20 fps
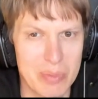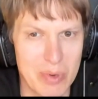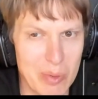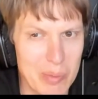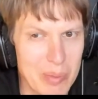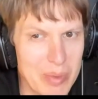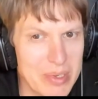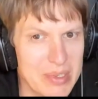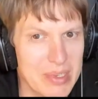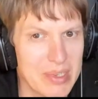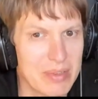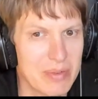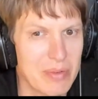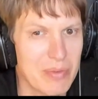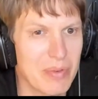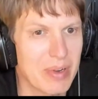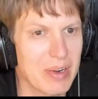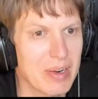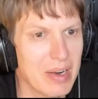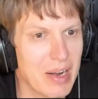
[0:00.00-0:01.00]
promises
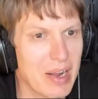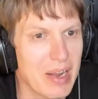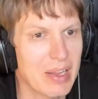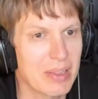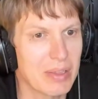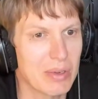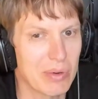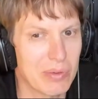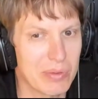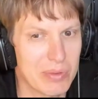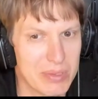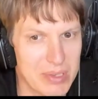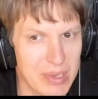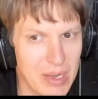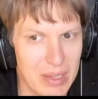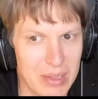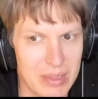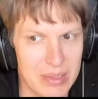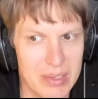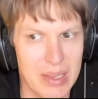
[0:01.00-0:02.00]
with a grain of
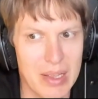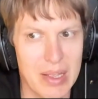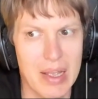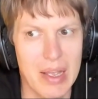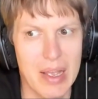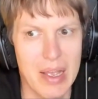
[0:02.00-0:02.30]
salt